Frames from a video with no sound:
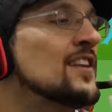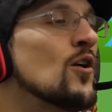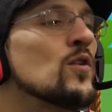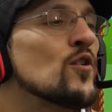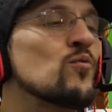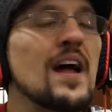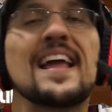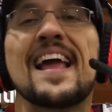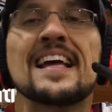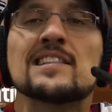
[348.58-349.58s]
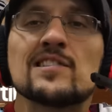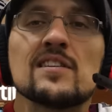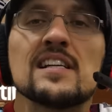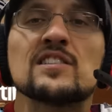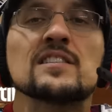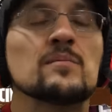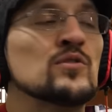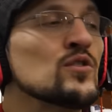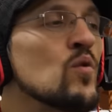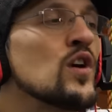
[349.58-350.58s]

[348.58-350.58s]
I know the right answer. It's just I'm so